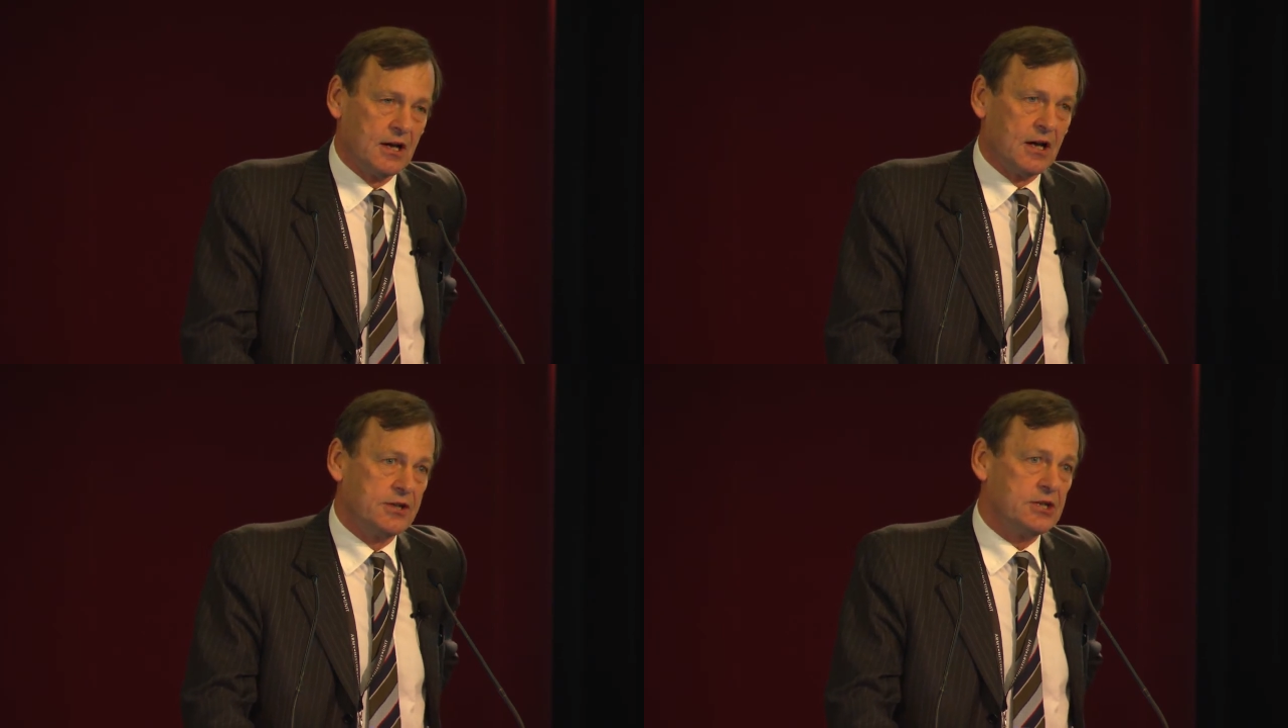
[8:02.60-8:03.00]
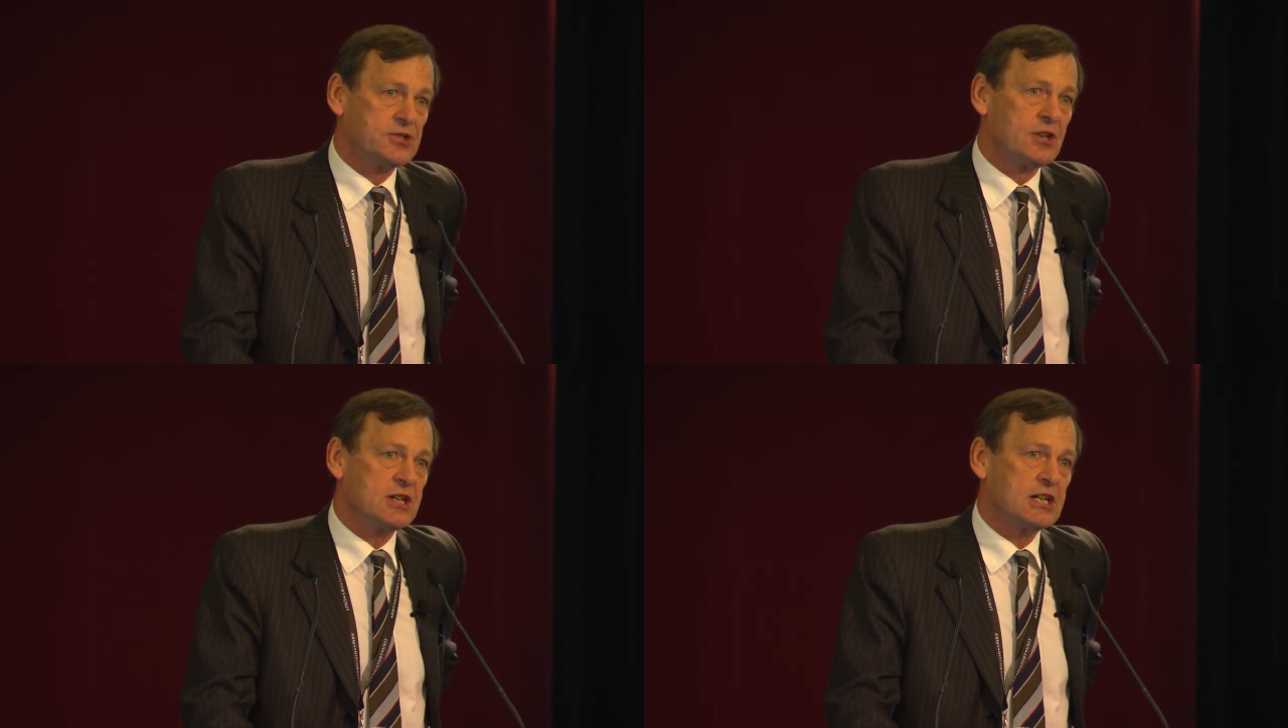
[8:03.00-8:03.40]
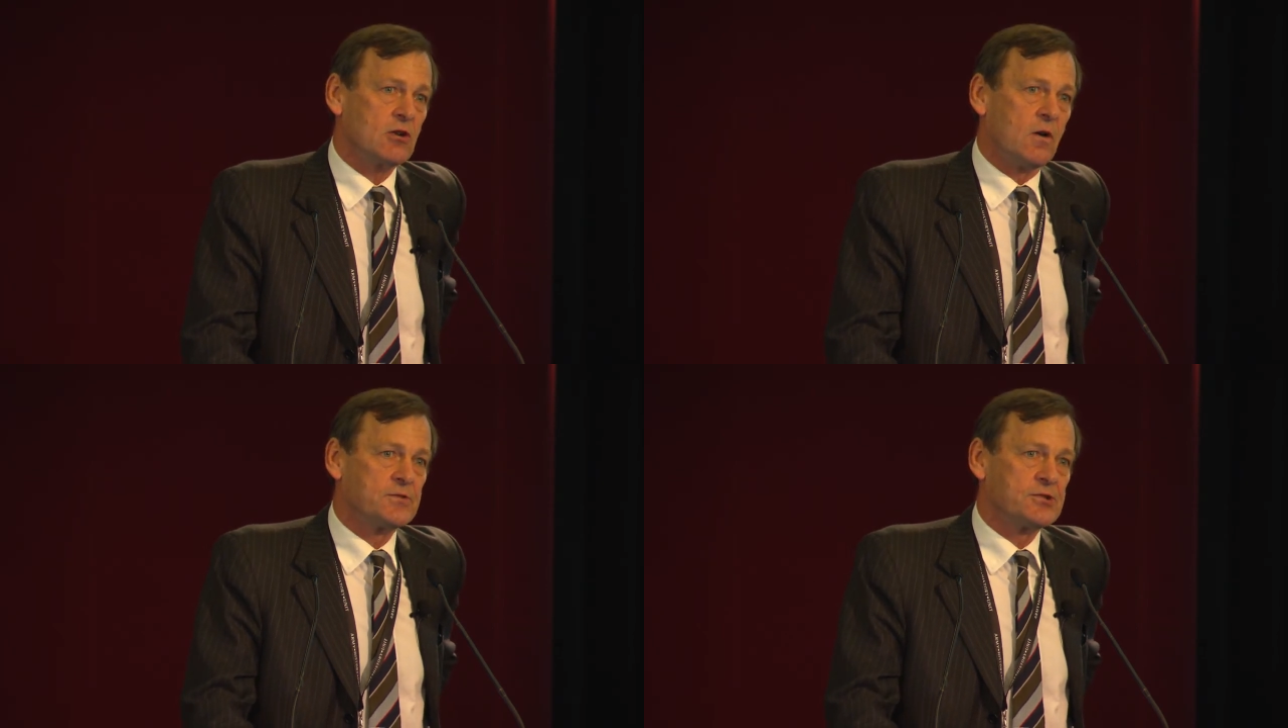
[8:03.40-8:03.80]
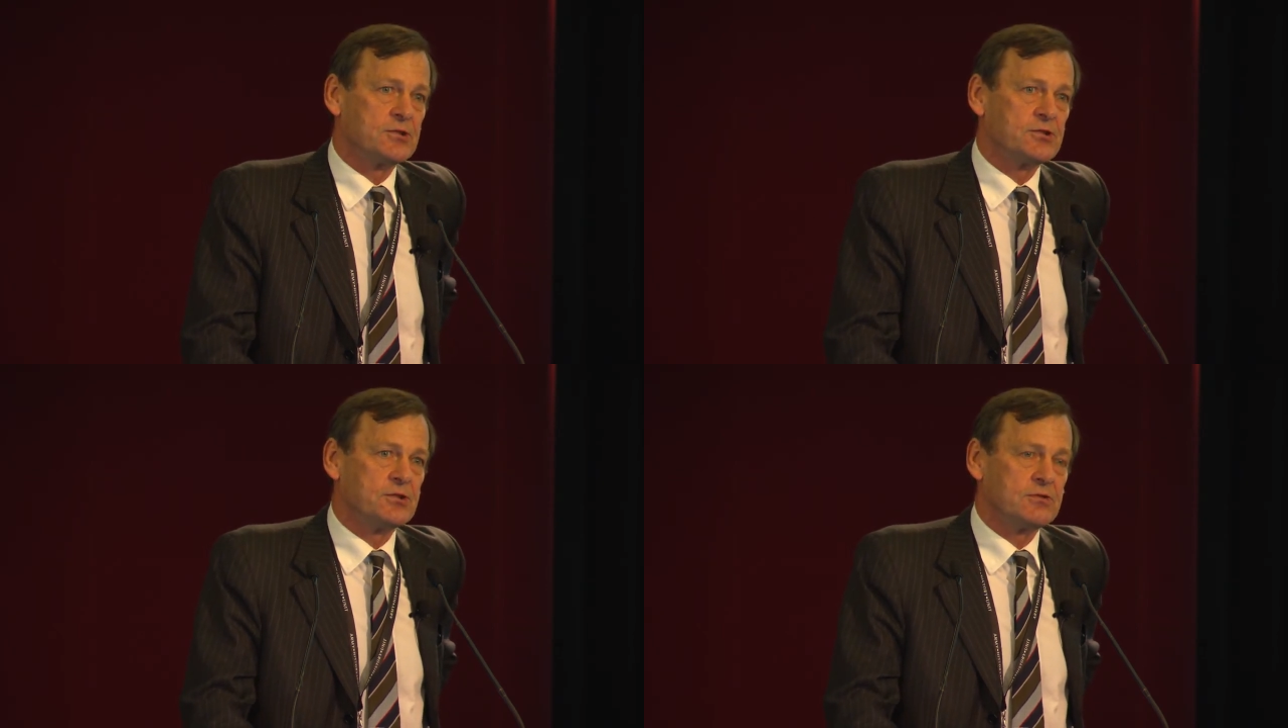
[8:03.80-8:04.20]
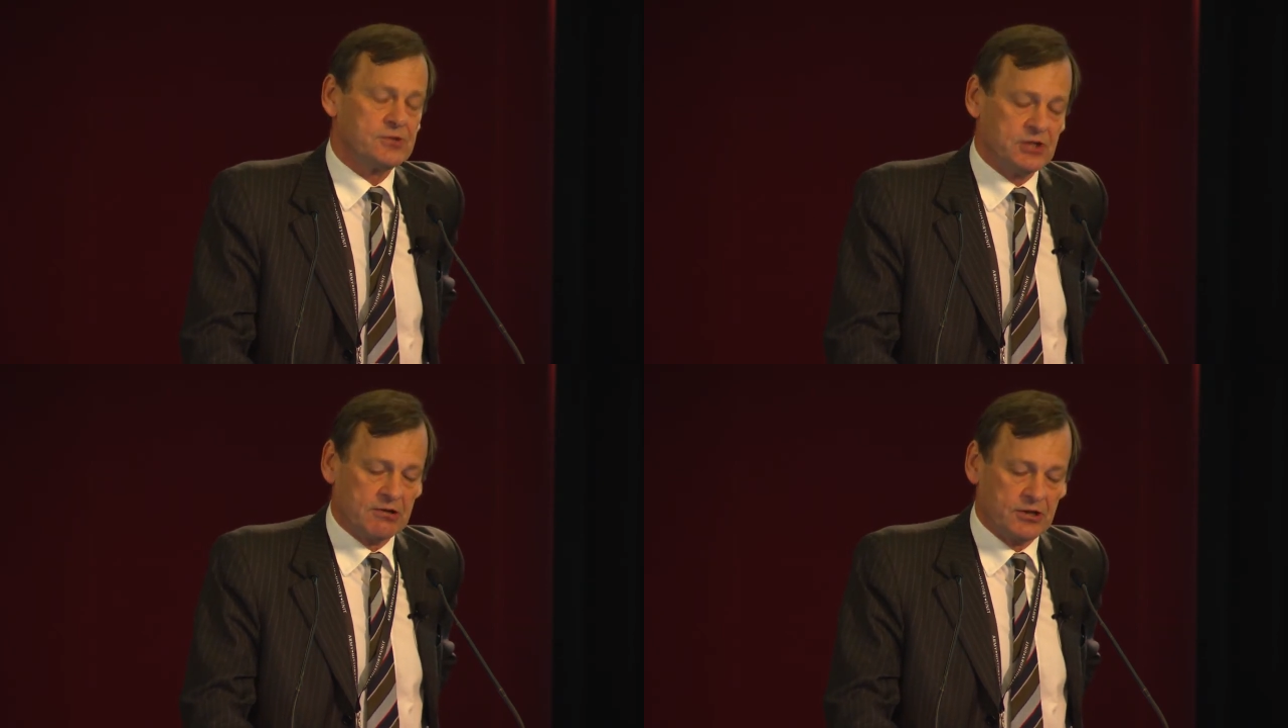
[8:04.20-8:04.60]
These NITAT officers and
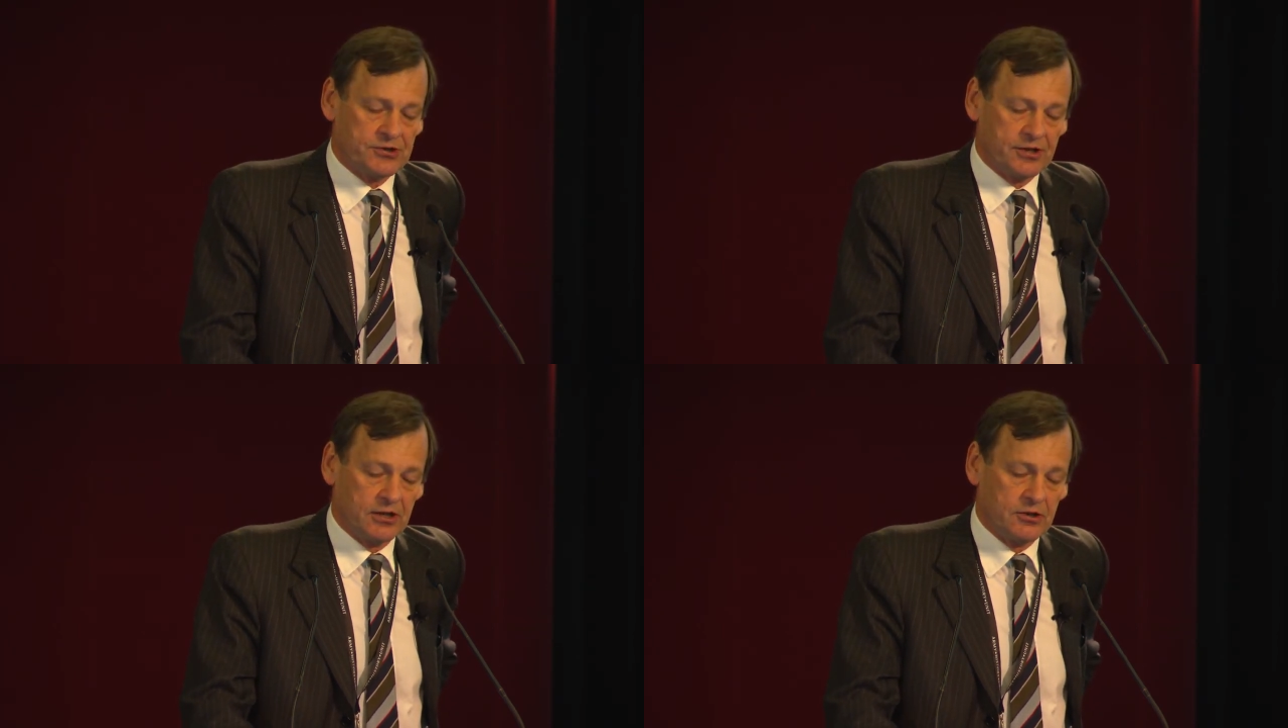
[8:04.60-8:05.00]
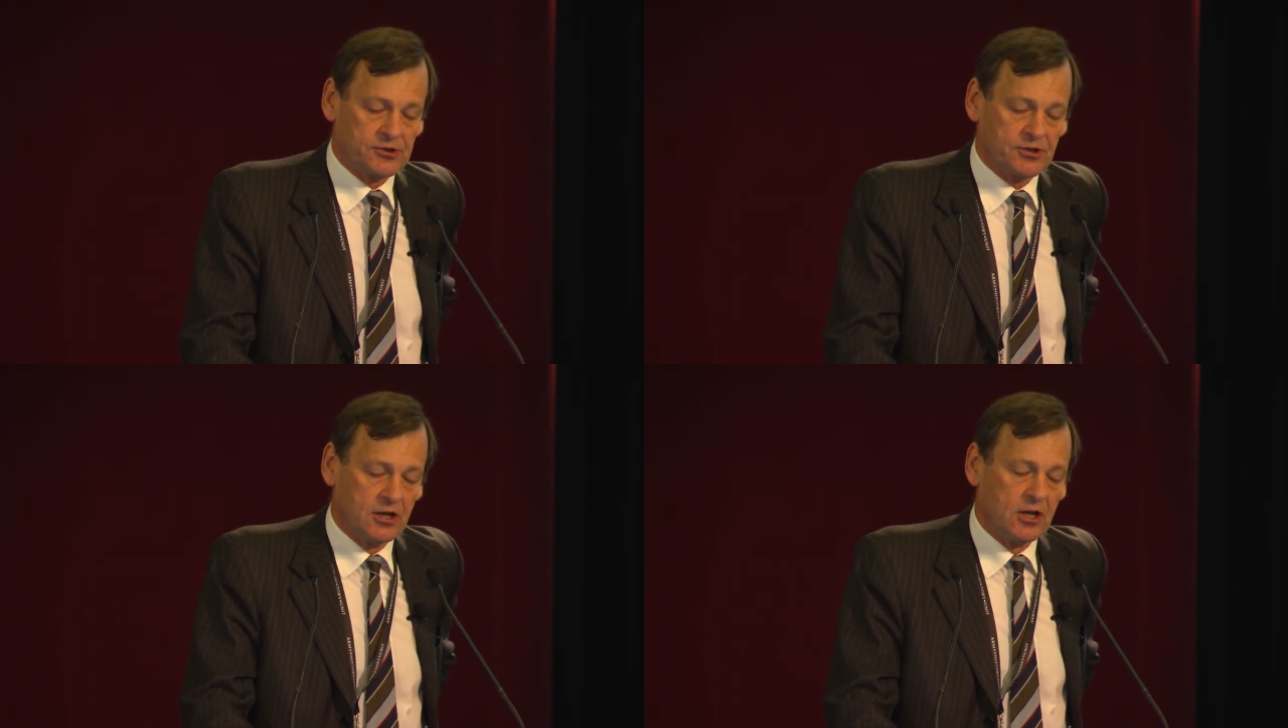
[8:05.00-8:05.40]
senior NCOs